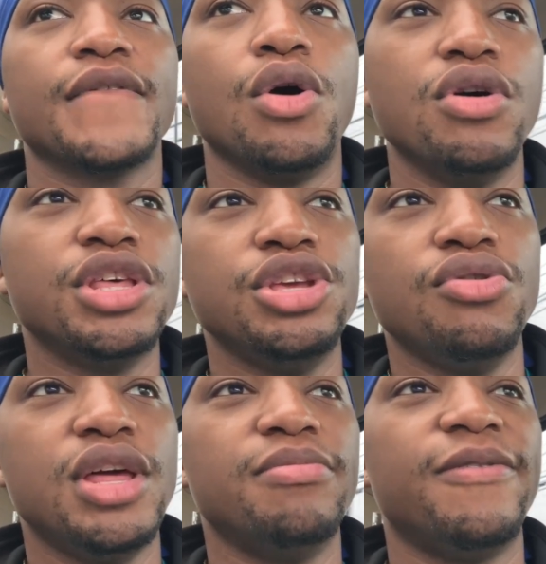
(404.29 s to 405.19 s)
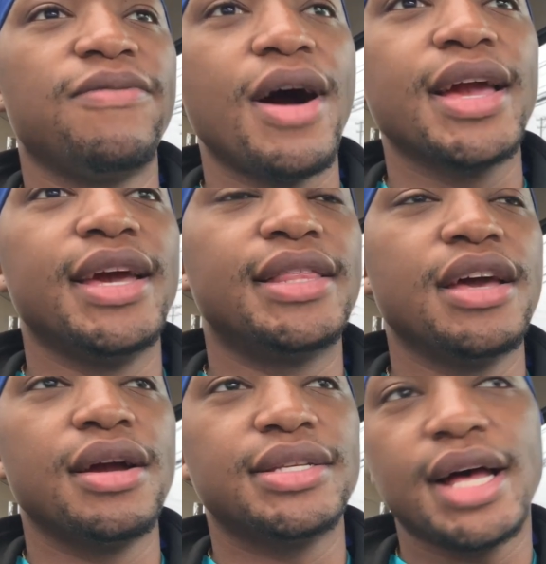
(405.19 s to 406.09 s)
on the unit before I get
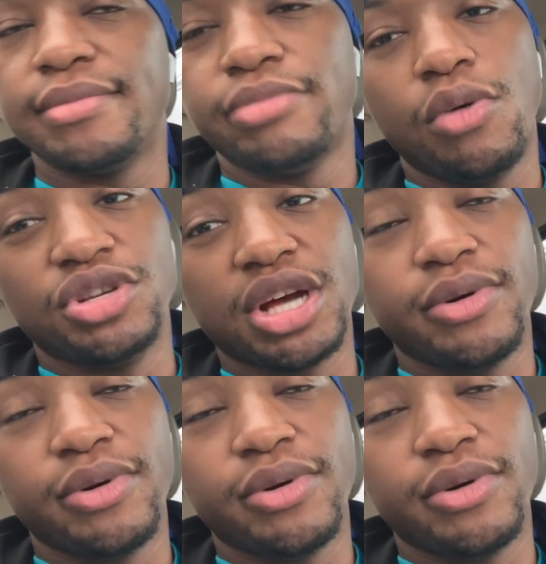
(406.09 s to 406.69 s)
there, because I wish I